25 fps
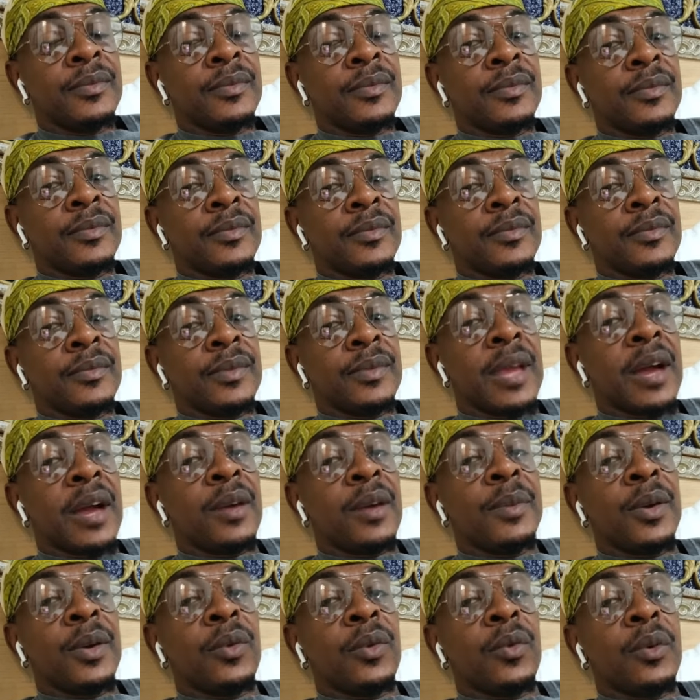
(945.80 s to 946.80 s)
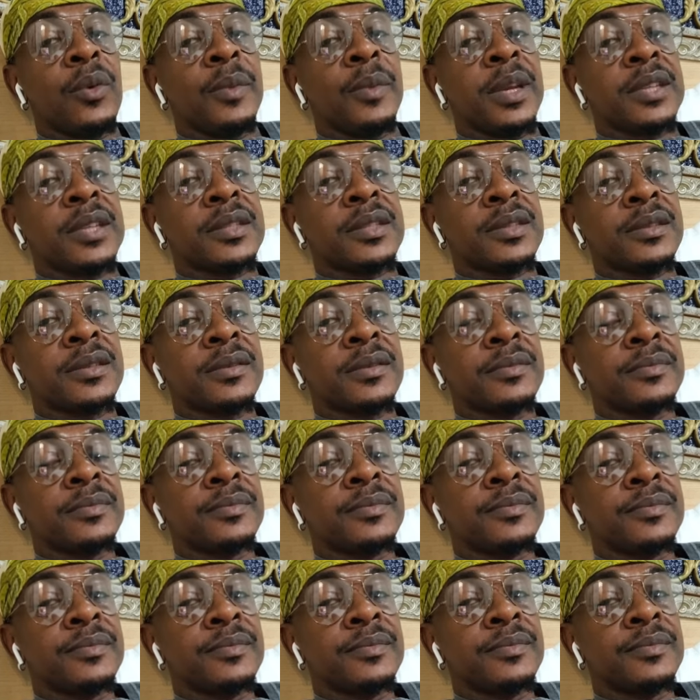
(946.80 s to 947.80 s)
They are going to be homeless.
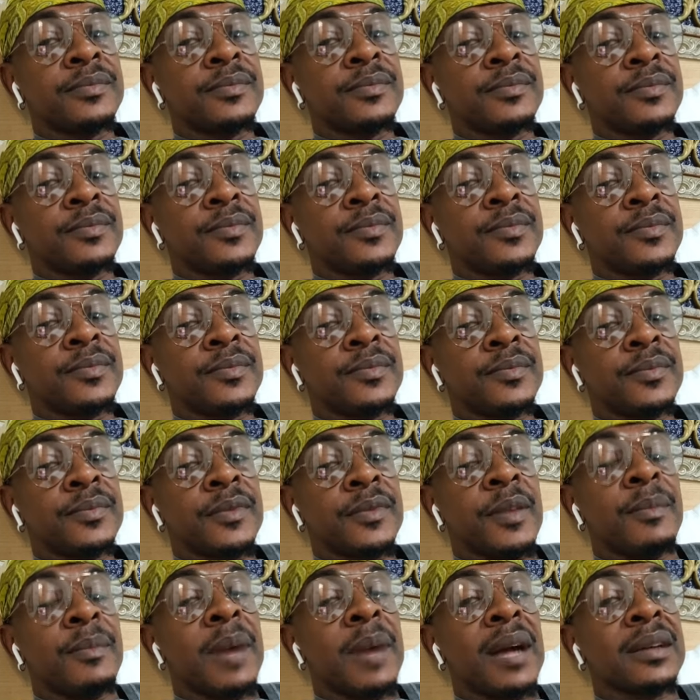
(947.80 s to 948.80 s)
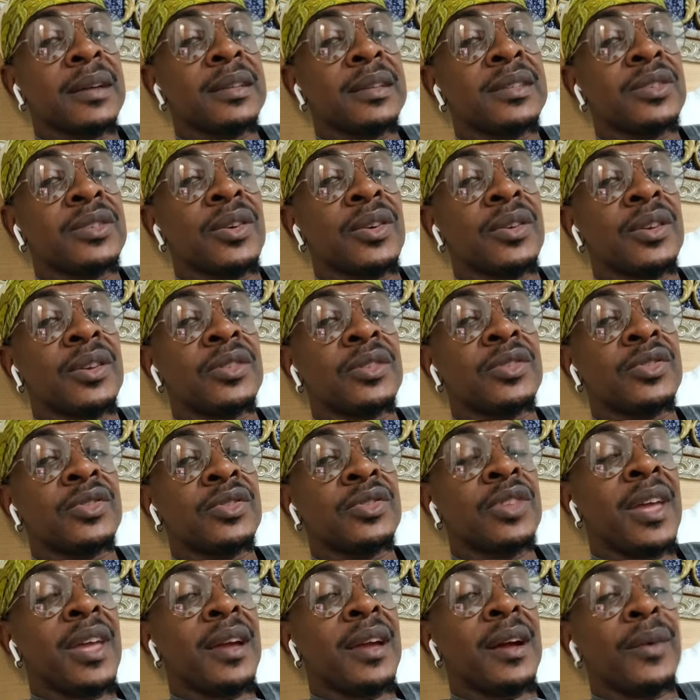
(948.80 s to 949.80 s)
The bank is going to
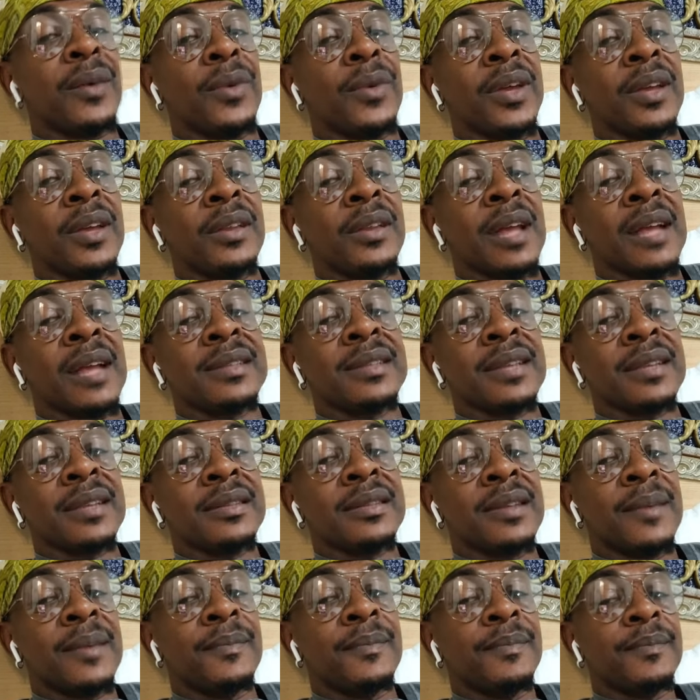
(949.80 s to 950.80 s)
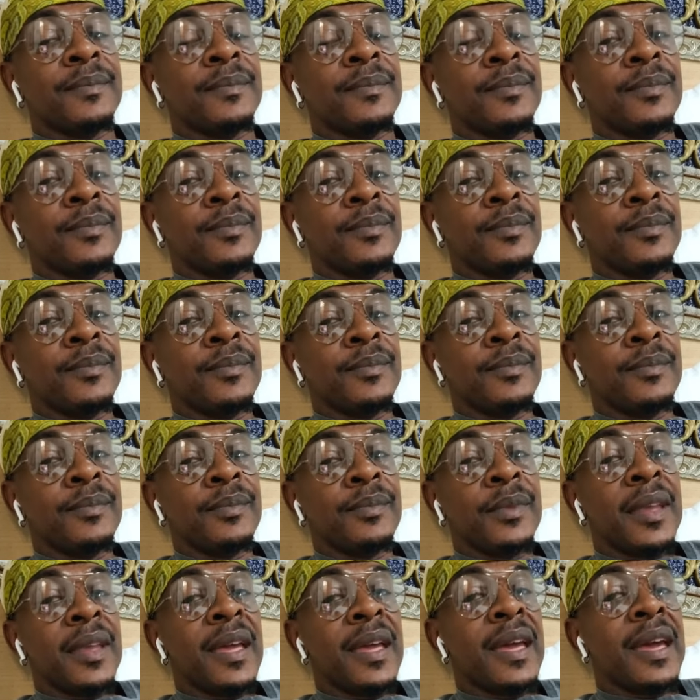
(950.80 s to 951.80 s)
take away your asset, them.
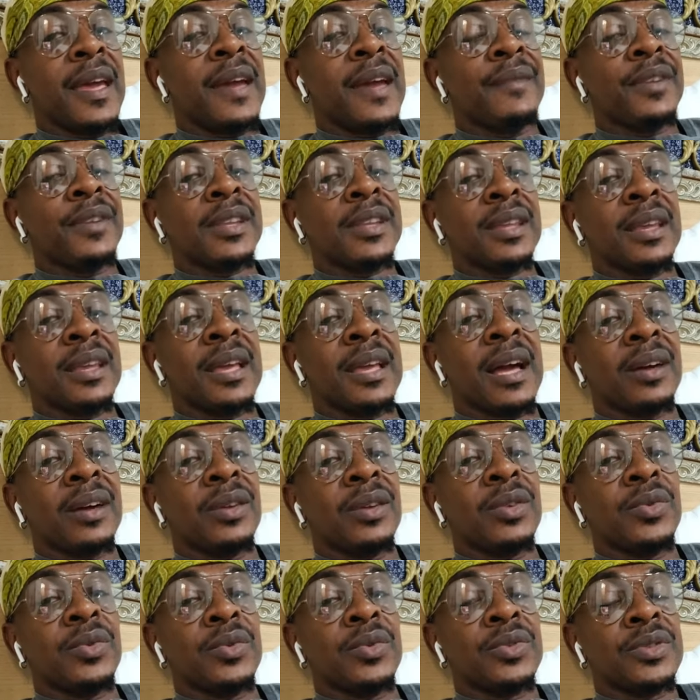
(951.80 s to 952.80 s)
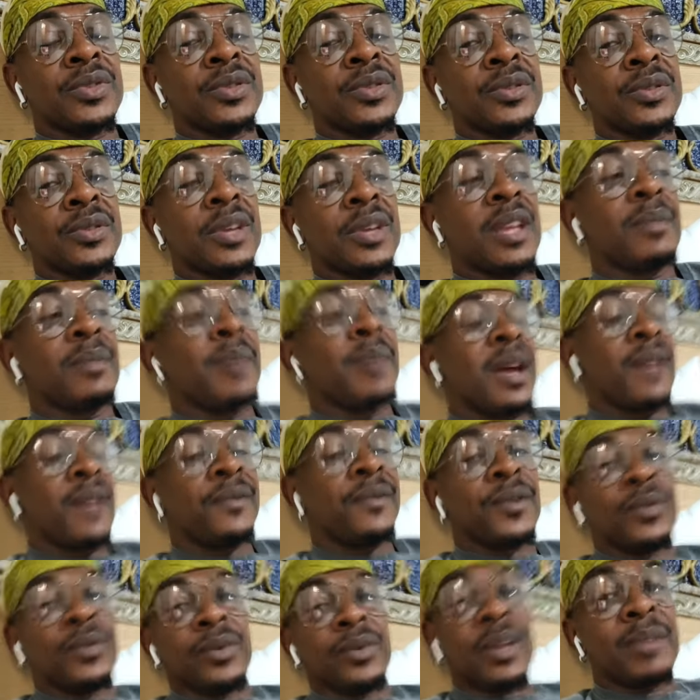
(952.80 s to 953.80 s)
Everything you are going to lose, in my
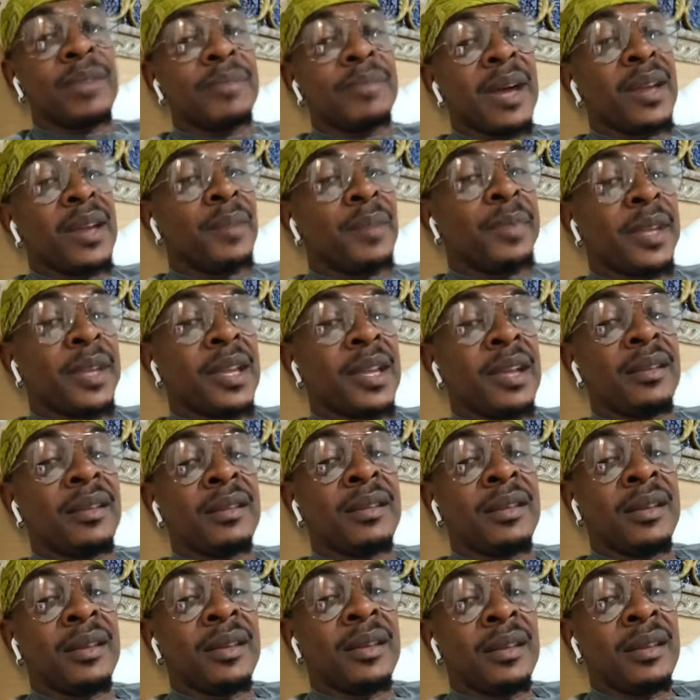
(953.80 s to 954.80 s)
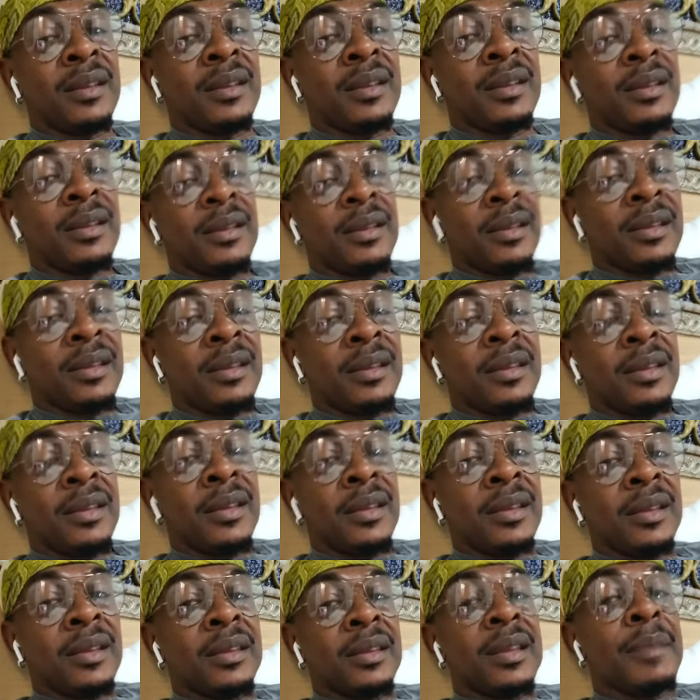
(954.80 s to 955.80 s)
view, in my opinion.
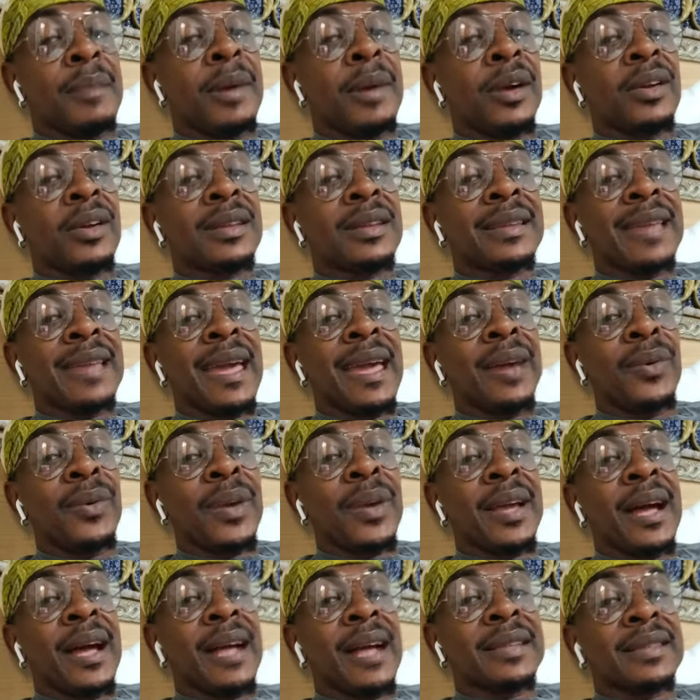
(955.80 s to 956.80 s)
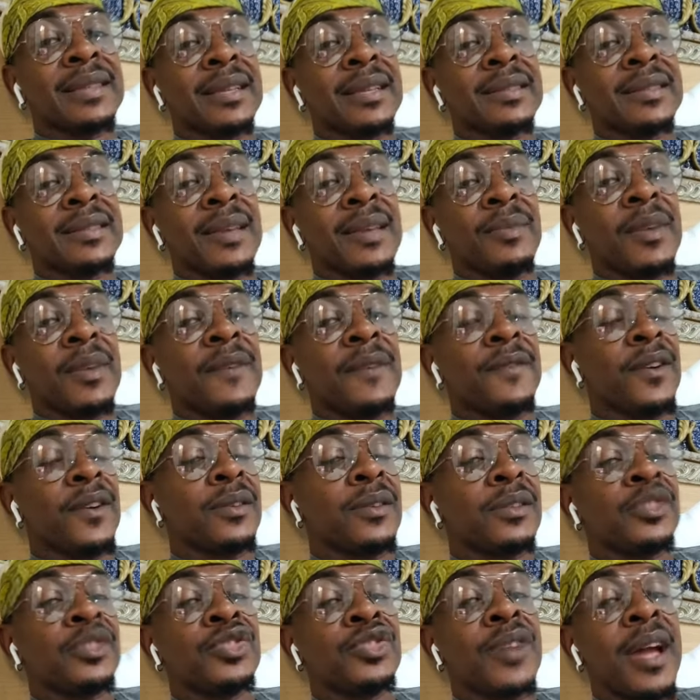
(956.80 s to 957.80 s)
They're take away your assets then. If you
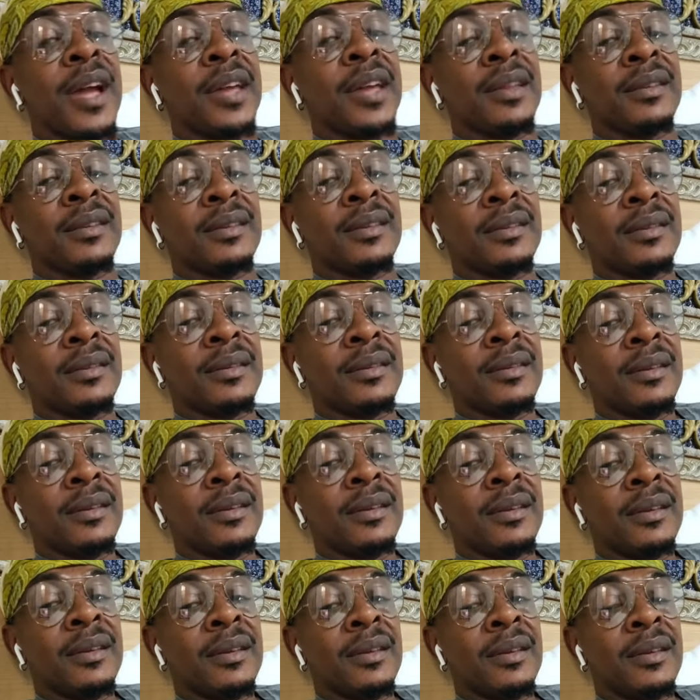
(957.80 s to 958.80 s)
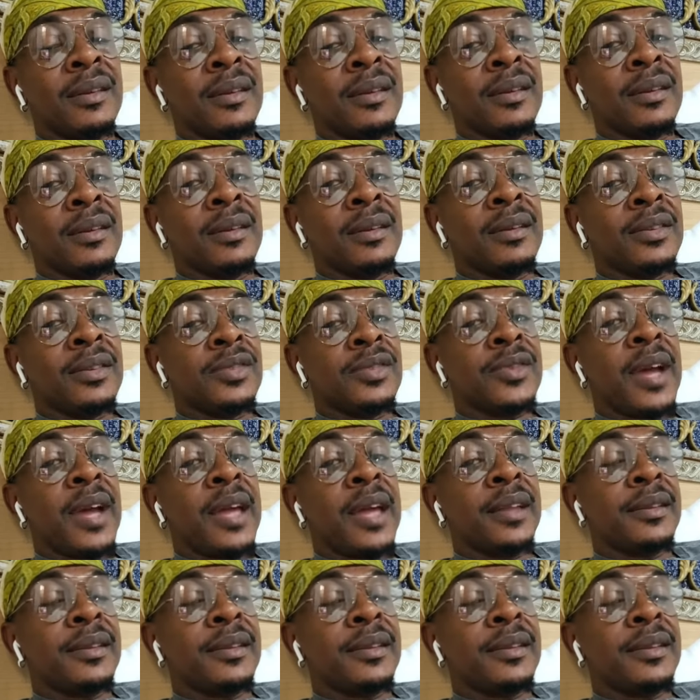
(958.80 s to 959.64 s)
try it, try it.